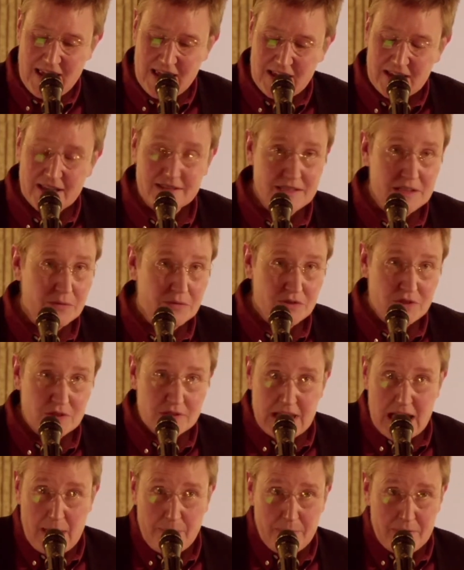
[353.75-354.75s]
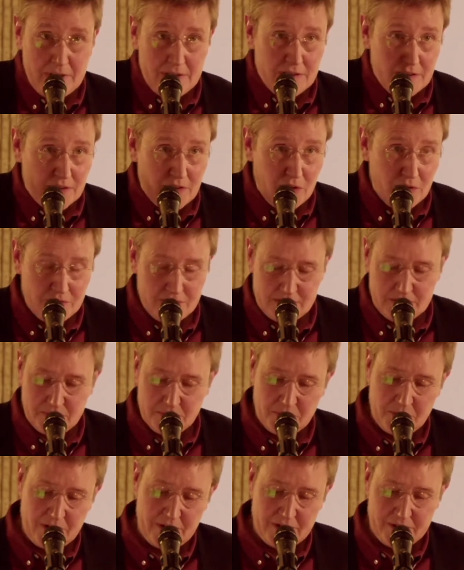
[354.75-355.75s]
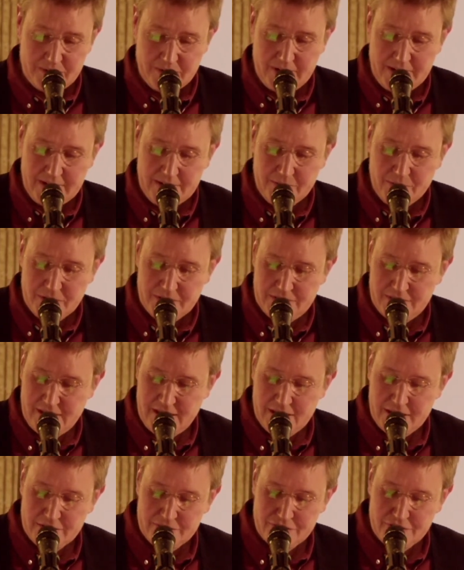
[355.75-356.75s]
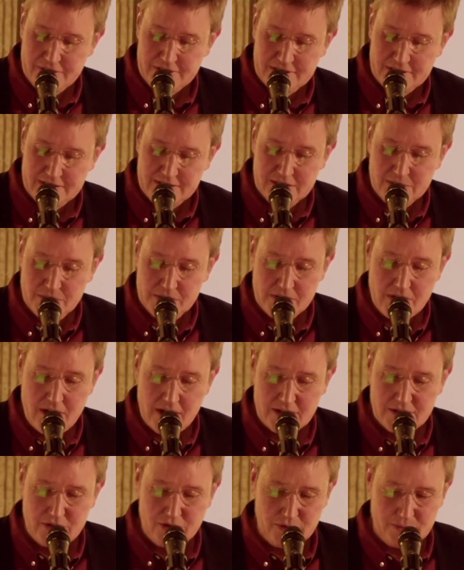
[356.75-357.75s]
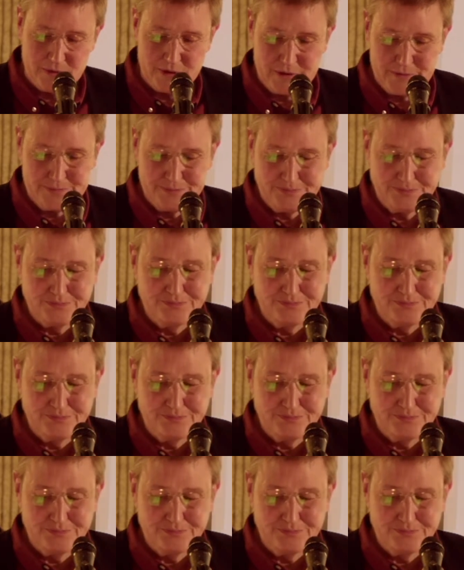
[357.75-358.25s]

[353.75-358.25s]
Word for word: because he was just happening to go somewhere, right, with antifreeze because it was October.